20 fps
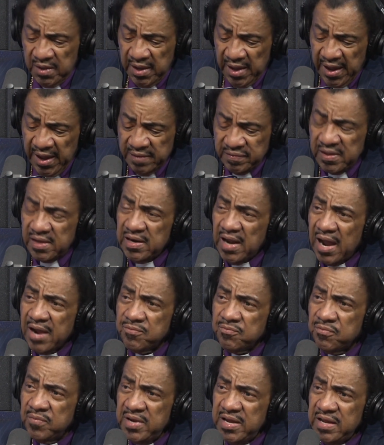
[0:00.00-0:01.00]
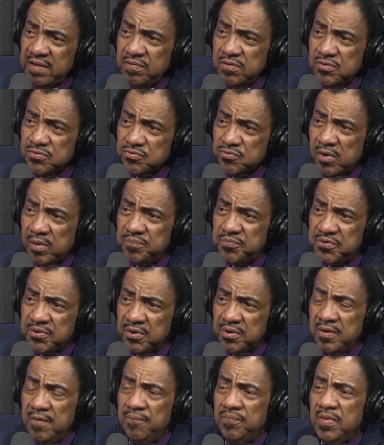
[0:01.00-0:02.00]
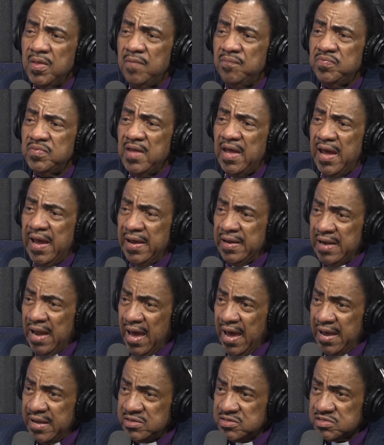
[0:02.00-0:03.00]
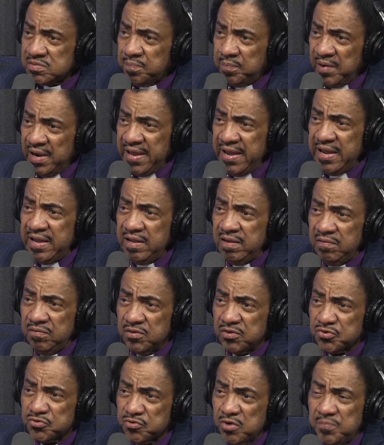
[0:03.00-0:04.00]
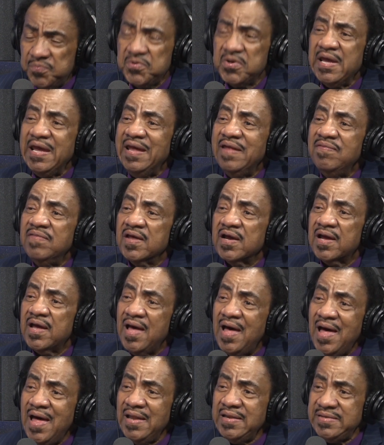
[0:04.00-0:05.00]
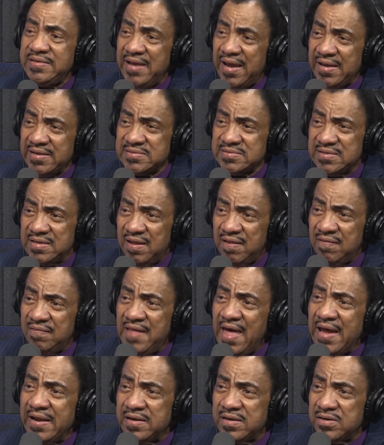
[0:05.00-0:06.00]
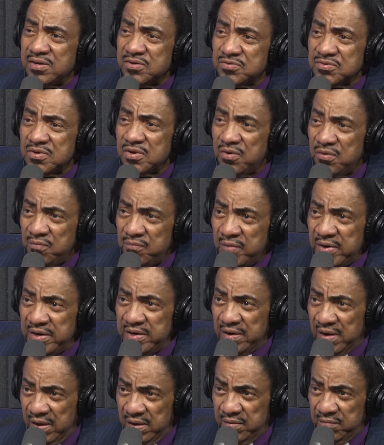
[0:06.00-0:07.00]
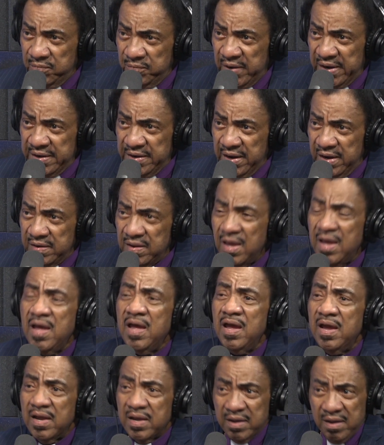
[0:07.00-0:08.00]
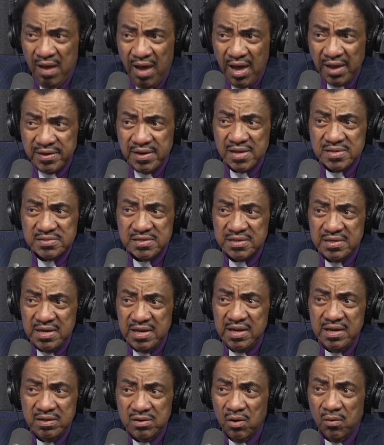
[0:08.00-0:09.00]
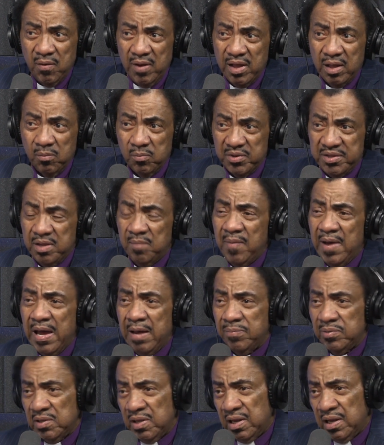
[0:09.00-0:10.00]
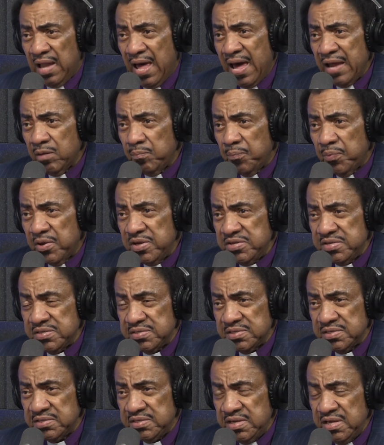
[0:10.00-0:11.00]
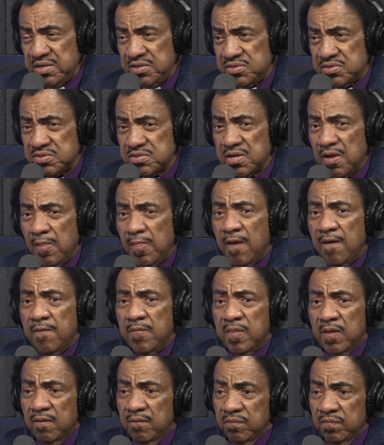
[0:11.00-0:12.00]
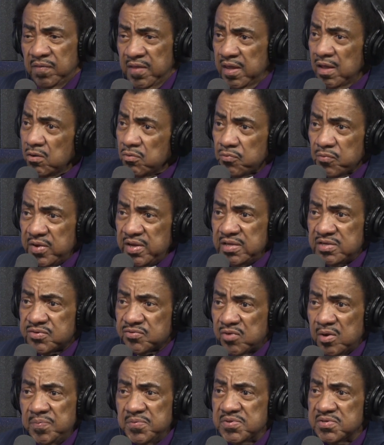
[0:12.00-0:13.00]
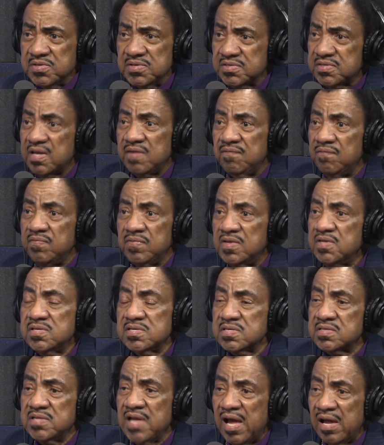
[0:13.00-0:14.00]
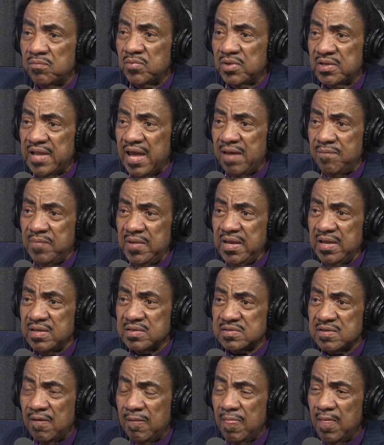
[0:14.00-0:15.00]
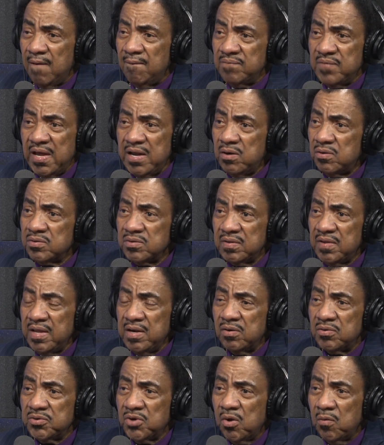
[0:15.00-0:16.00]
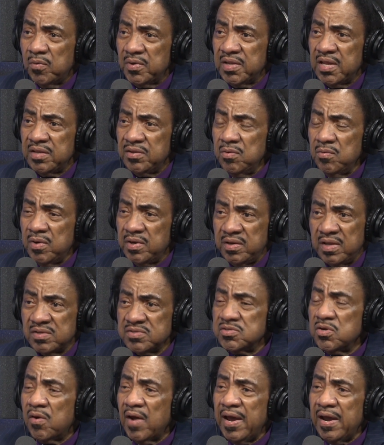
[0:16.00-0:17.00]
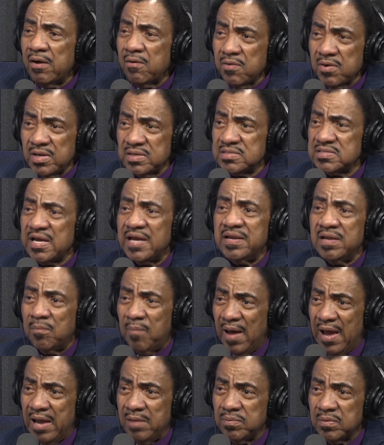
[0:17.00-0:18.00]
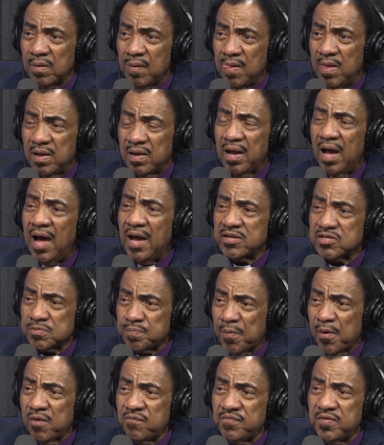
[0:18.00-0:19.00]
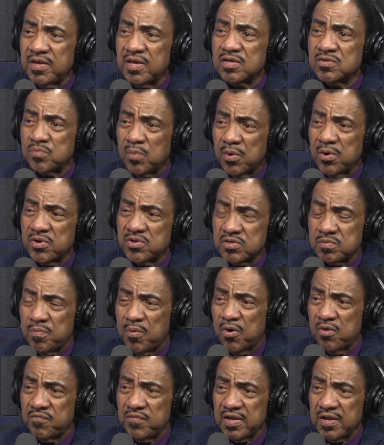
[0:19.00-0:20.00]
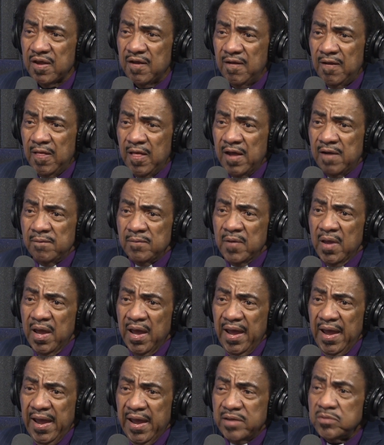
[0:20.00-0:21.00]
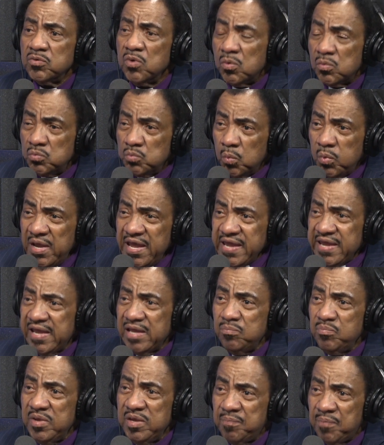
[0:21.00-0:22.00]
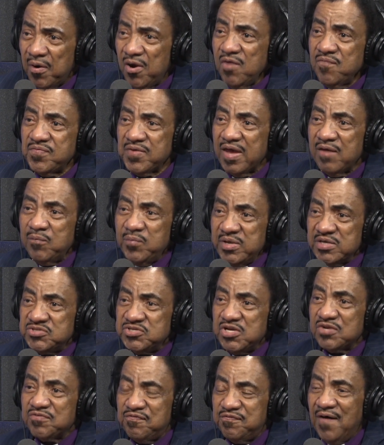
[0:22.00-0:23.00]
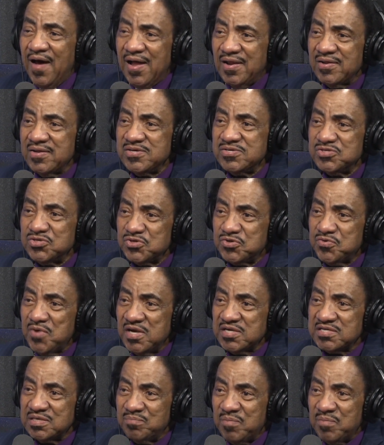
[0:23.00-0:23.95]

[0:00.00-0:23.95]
And then I read the scripture and I explain the scripture in the context that it is written in. God doesn't need no help with the Bible. A lot of preachers and teachers, they'll read scriptures and say, this is not that means. They don't know what they're doing. There's no errors in the Bible. God is perfect. His word is perfect. And we can be perfect if we'll just follow his instruction.